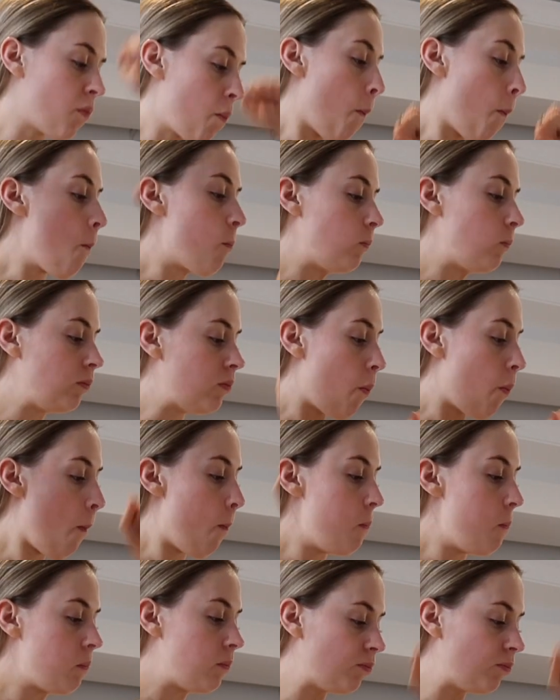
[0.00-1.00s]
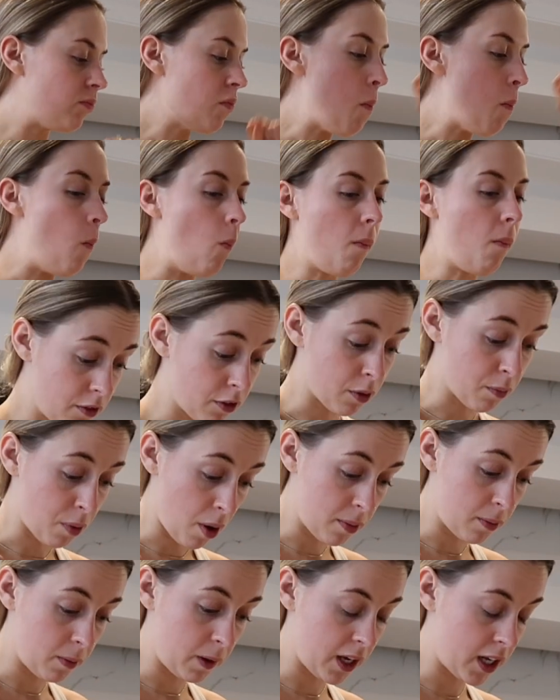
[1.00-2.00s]
can
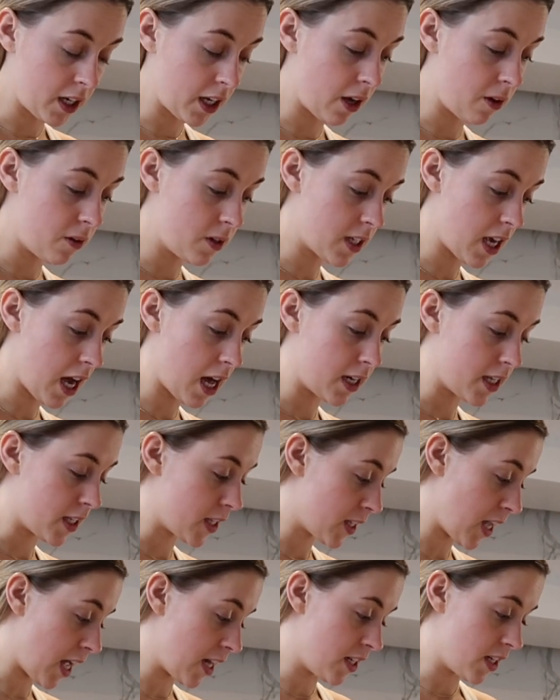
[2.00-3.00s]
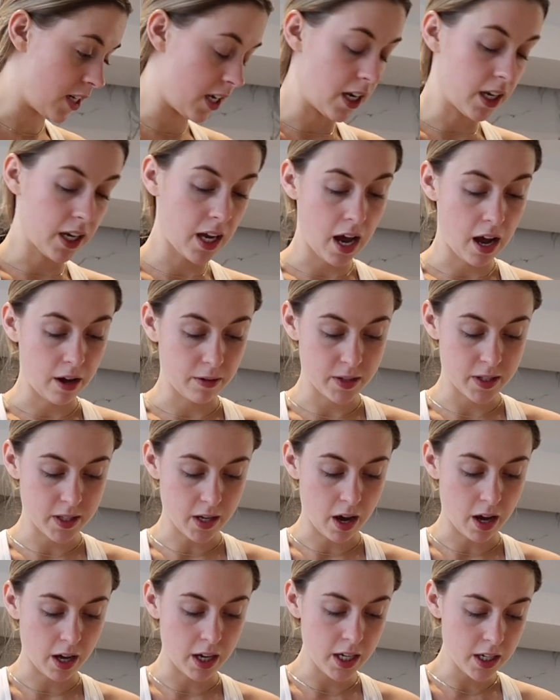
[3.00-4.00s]
probably hear now, Dan is sanding
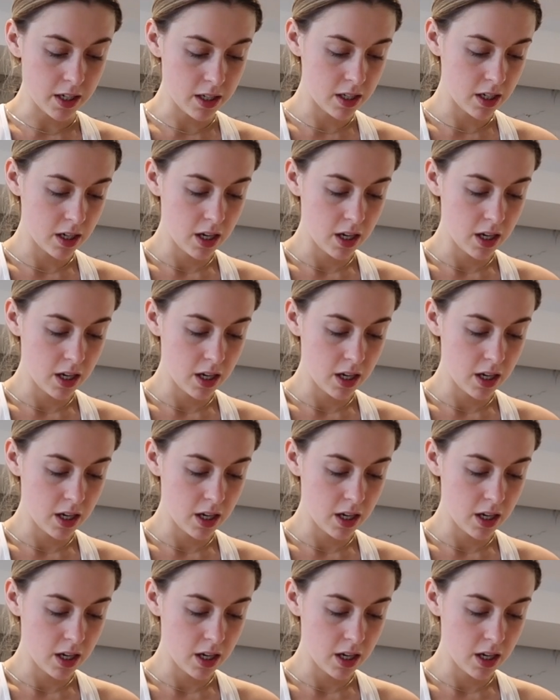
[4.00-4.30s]
outside